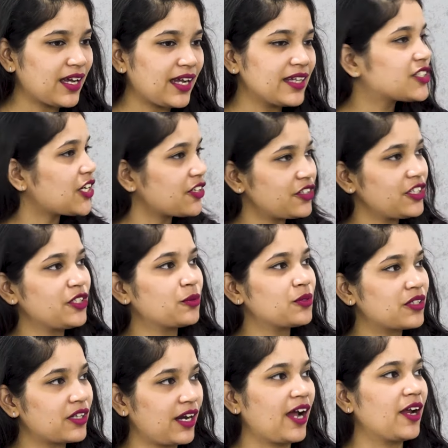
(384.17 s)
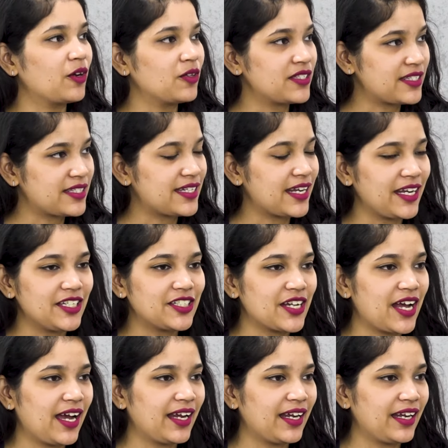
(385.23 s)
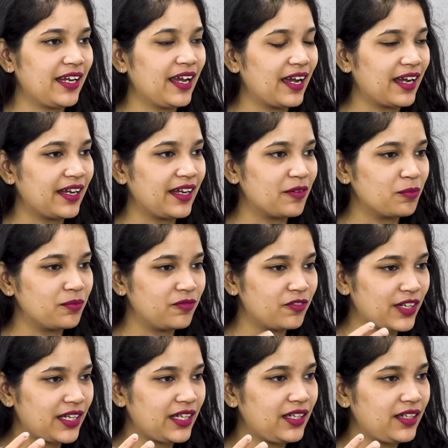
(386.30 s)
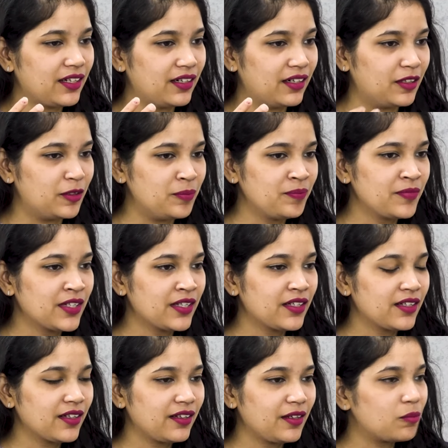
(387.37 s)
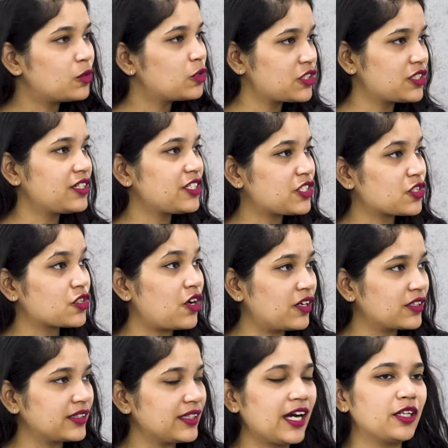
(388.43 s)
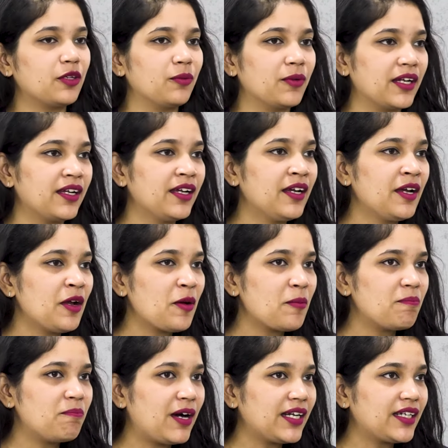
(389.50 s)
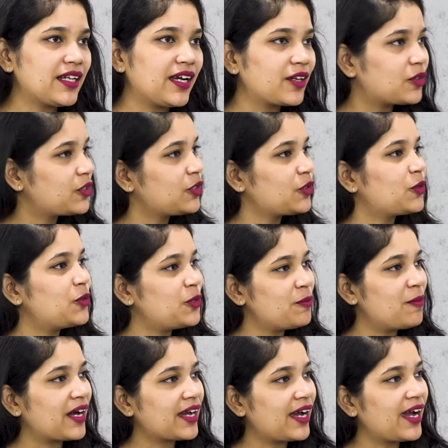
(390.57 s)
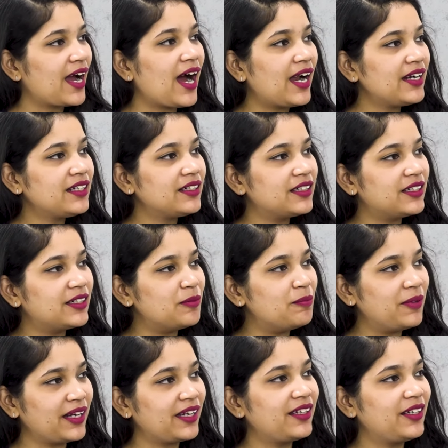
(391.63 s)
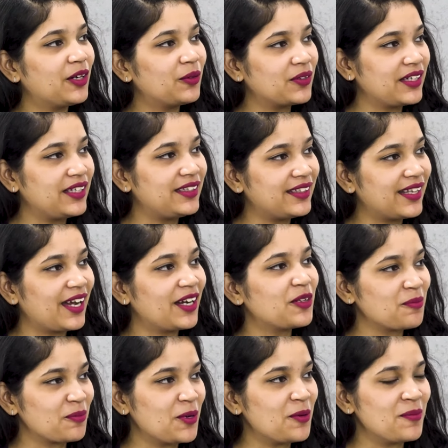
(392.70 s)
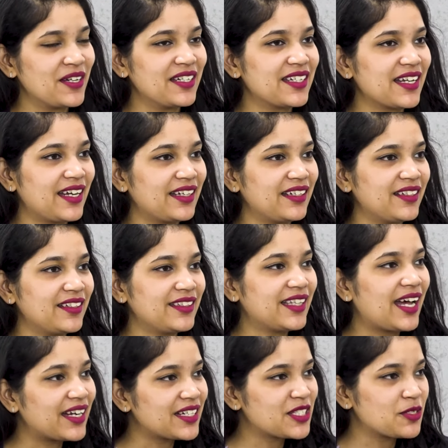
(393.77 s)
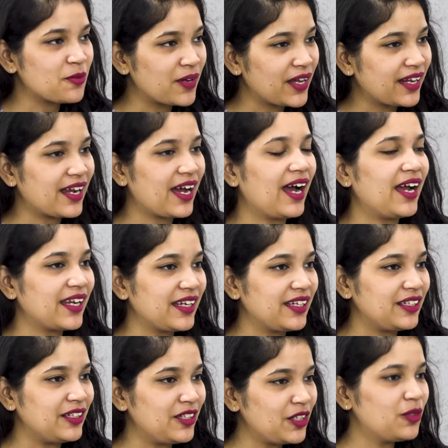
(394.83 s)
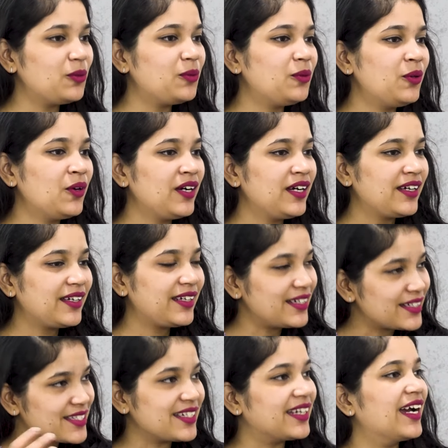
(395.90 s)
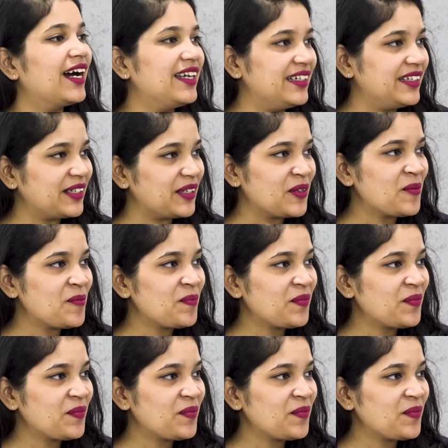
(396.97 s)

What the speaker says: I generally don't cry on stage. I am very emotionally strong that way. But I couldn't hold back. I had a breakdown in that moment. And that's where I knew it's reality.